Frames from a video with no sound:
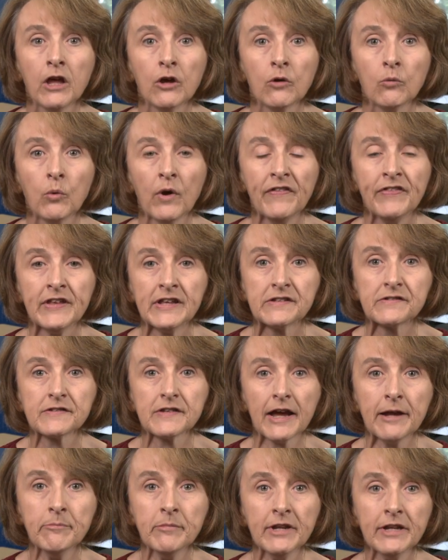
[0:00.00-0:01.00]
When the
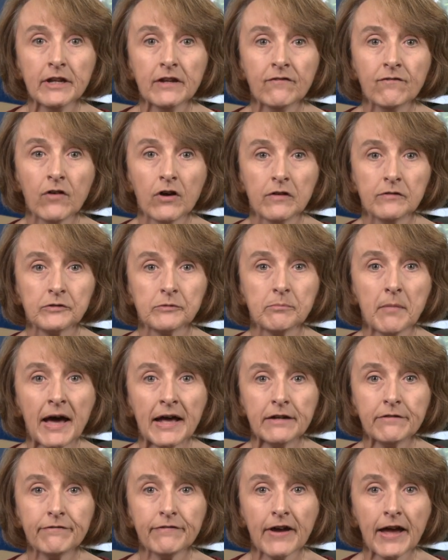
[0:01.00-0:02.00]
assignment involves
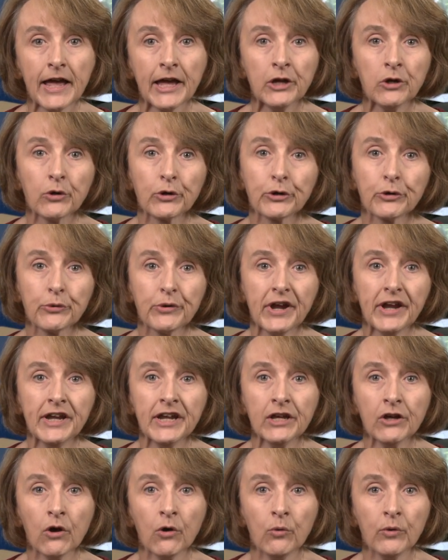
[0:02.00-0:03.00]
modifying or
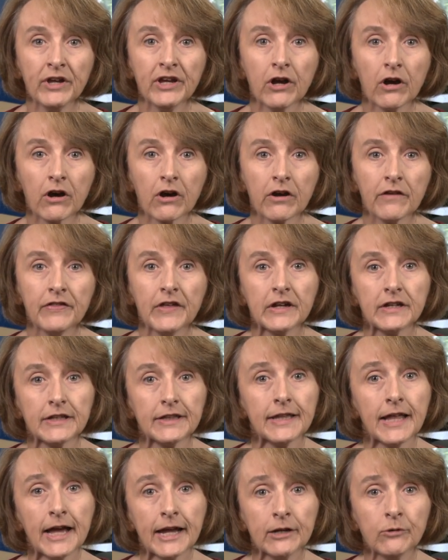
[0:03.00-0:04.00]
creating OER that
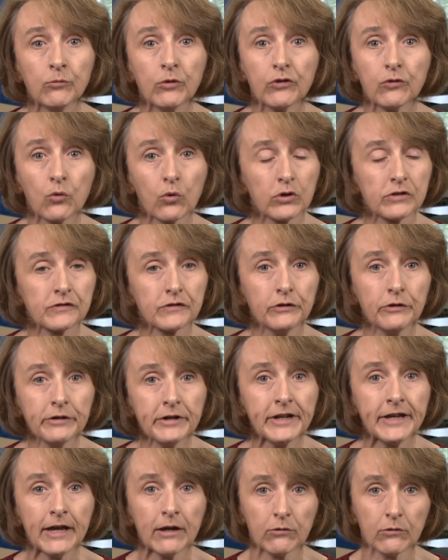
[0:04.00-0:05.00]
align with course
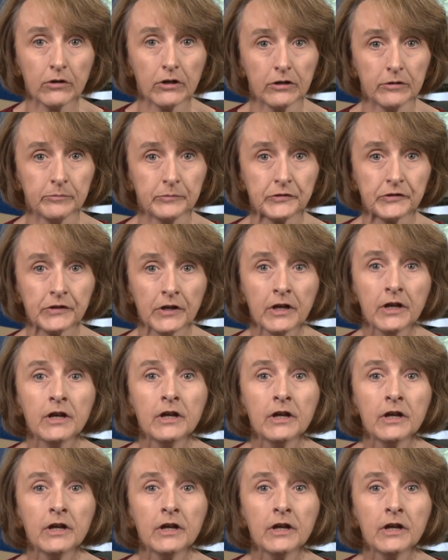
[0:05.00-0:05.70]
learning outcomes,